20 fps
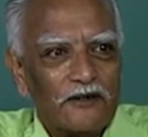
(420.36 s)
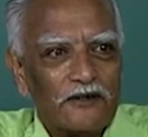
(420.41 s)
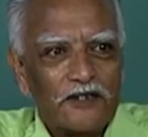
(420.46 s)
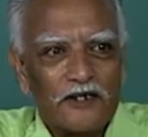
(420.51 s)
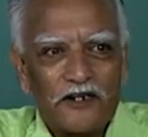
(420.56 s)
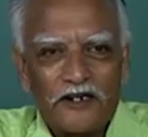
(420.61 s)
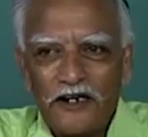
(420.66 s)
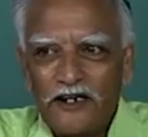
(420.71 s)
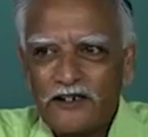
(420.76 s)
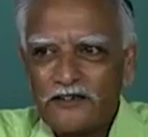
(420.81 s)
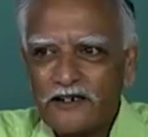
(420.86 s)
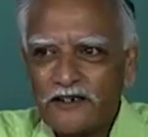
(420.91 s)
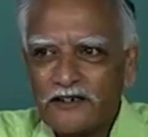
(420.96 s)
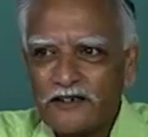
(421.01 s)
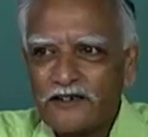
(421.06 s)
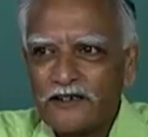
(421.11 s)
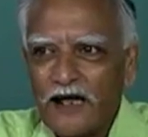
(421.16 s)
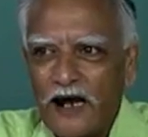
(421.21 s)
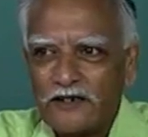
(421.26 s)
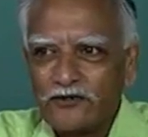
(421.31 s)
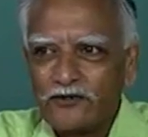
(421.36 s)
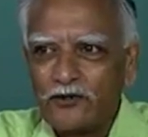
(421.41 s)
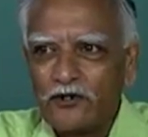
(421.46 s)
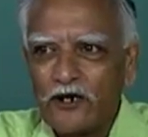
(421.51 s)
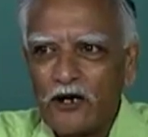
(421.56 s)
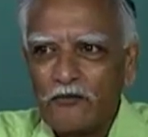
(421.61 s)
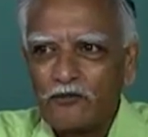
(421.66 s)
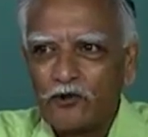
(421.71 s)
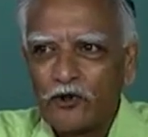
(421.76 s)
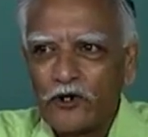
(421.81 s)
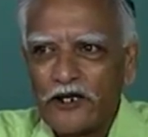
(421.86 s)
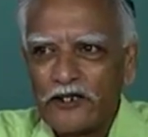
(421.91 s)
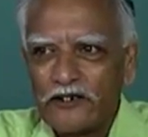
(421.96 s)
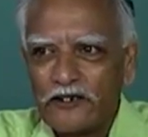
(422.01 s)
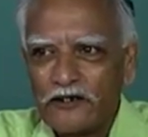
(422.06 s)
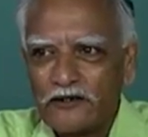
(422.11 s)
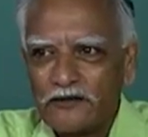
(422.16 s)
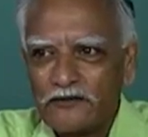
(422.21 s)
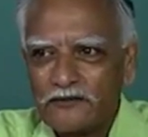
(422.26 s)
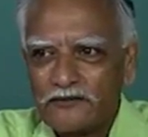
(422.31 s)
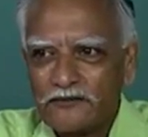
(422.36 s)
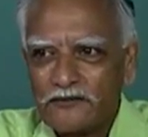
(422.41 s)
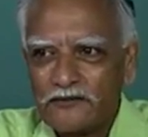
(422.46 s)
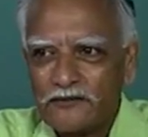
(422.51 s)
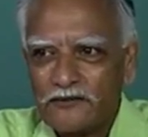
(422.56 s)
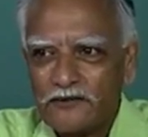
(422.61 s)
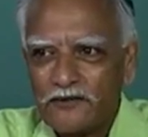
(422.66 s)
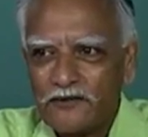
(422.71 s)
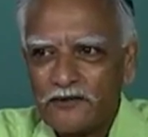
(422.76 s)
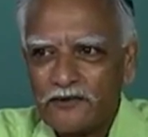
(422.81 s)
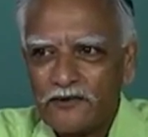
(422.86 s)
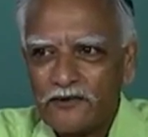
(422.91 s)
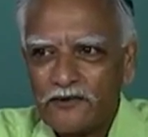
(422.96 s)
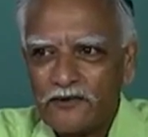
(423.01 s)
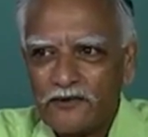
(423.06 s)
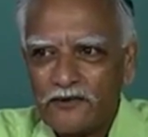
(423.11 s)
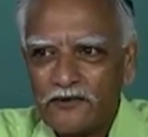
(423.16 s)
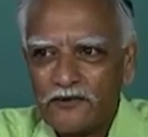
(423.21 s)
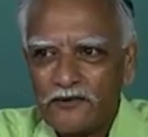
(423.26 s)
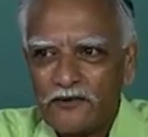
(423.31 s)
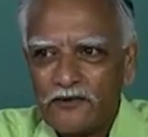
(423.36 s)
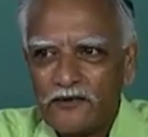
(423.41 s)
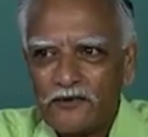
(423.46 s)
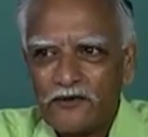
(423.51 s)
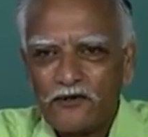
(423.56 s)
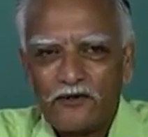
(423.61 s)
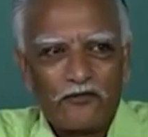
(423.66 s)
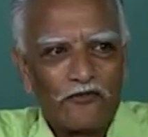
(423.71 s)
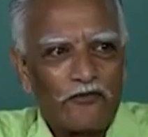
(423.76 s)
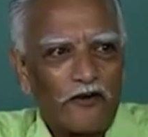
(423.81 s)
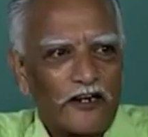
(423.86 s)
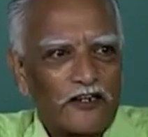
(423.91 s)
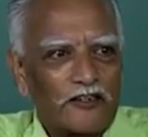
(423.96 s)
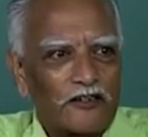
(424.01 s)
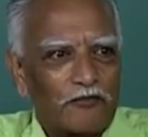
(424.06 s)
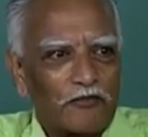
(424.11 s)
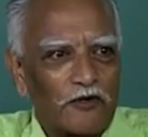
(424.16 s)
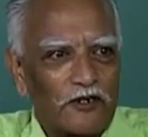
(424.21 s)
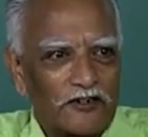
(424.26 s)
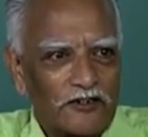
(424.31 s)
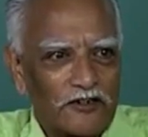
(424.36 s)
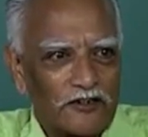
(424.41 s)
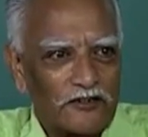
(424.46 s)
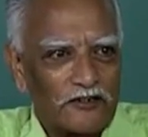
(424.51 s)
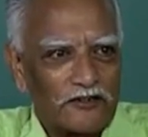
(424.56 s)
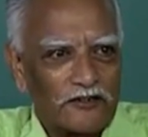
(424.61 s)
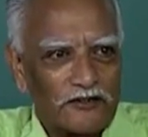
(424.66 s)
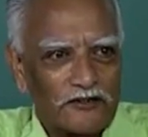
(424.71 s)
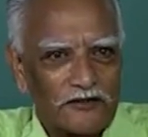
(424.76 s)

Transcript: The Greek cities had to come together to fight the Persians,